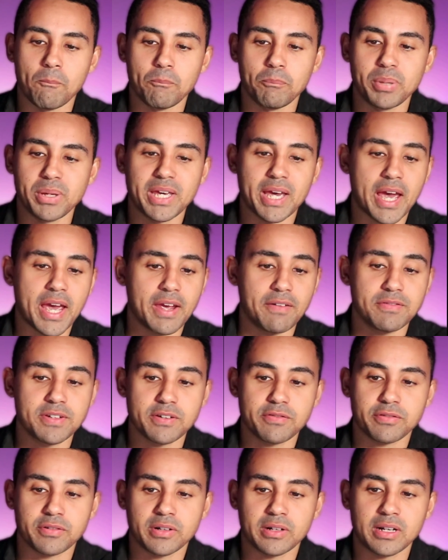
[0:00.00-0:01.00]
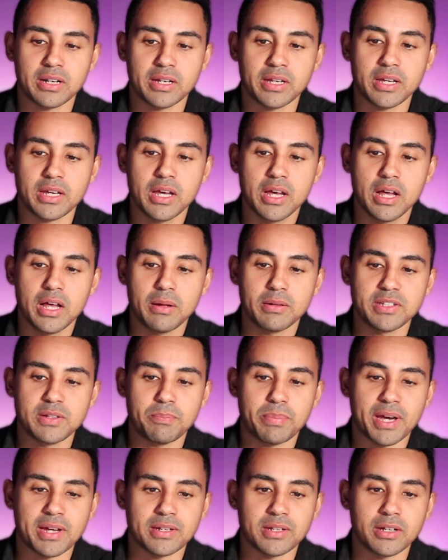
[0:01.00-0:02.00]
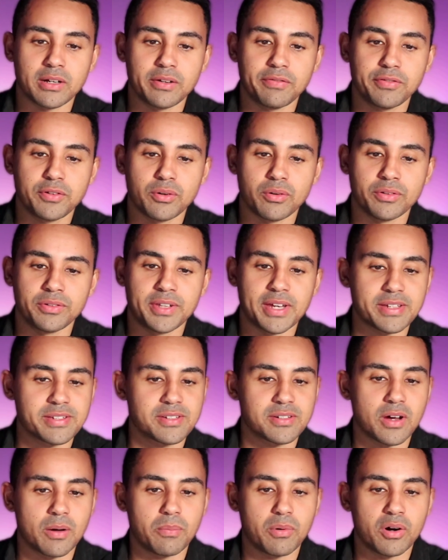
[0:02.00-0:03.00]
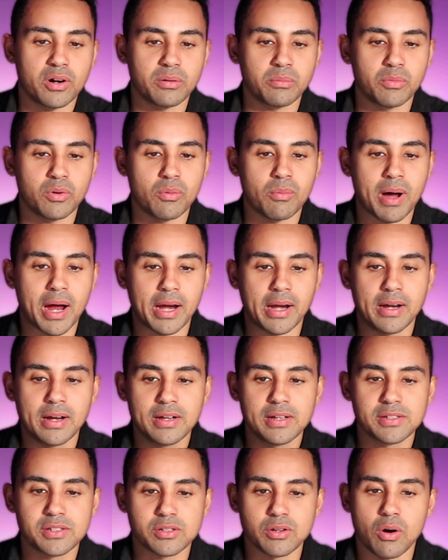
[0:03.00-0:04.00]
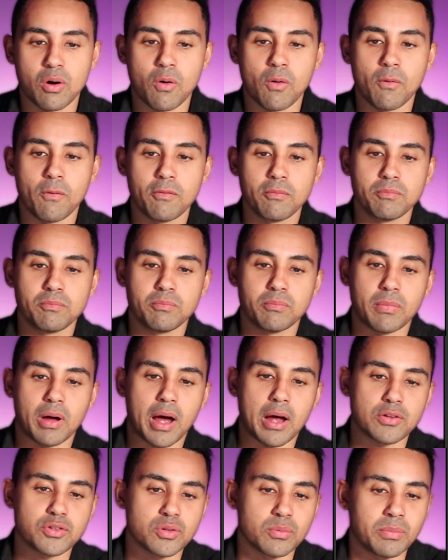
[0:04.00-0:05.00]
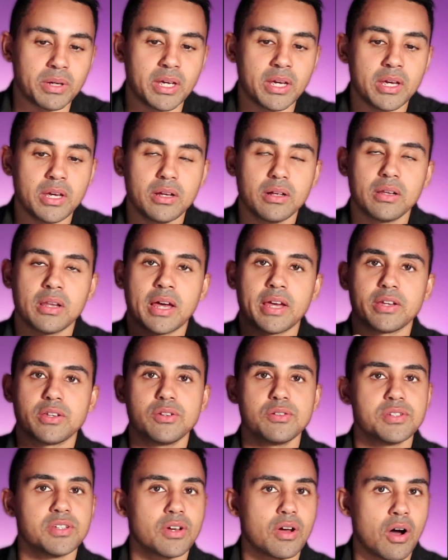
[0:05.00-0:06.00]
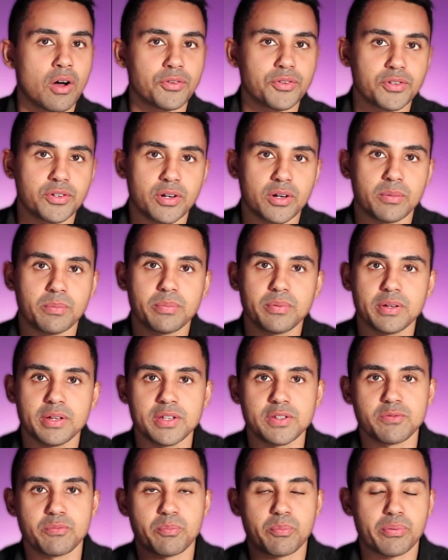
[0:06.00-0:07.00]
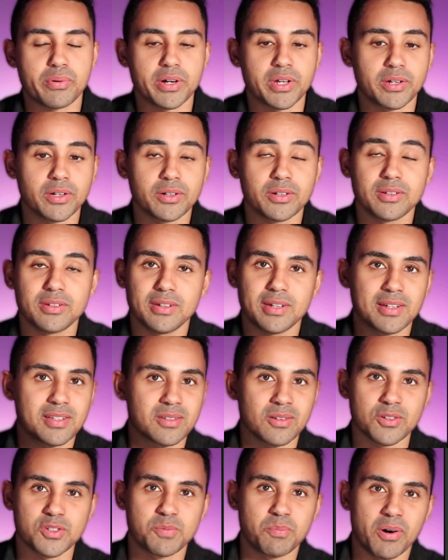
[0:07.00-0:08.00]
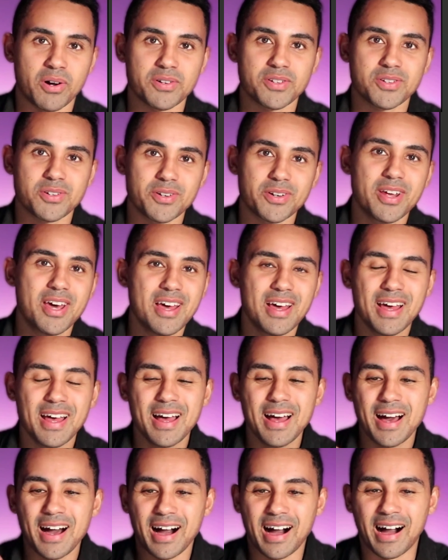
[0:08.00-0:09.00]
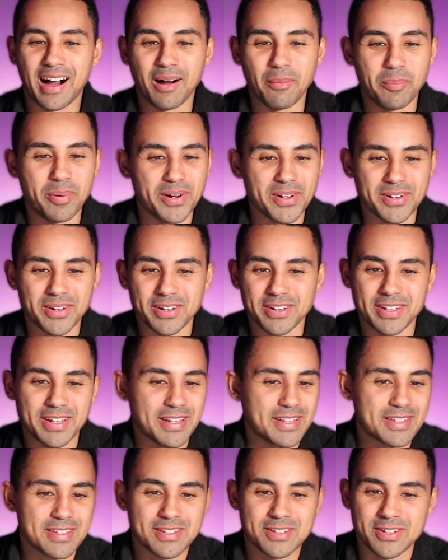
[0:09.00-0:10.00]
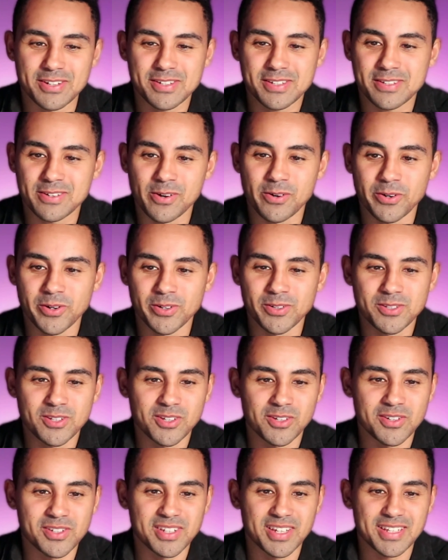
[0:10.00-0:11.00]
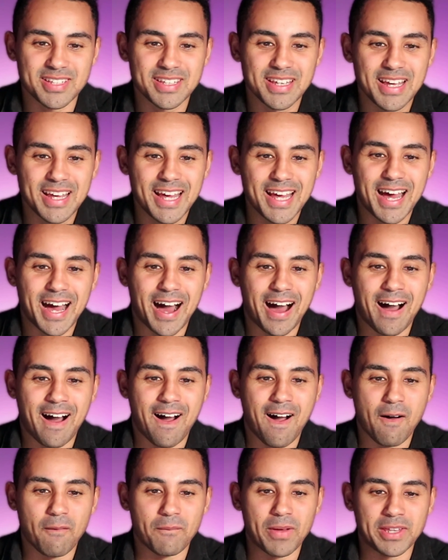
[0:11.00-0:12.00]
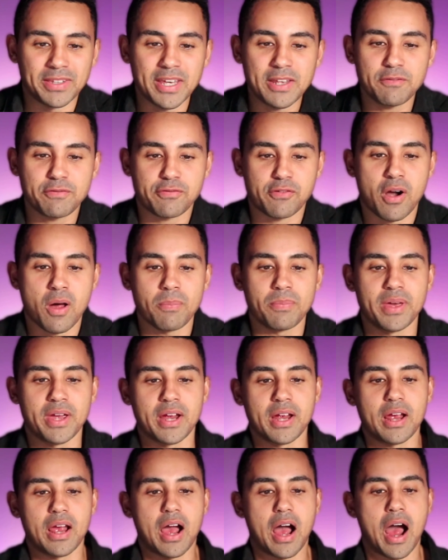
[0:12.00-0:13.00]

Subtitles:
behave differently depending if you're on desktop or mobile. So to me, like using Autoderp is pretty good. It's not sponsored, but it's just so good to use it. And then from there,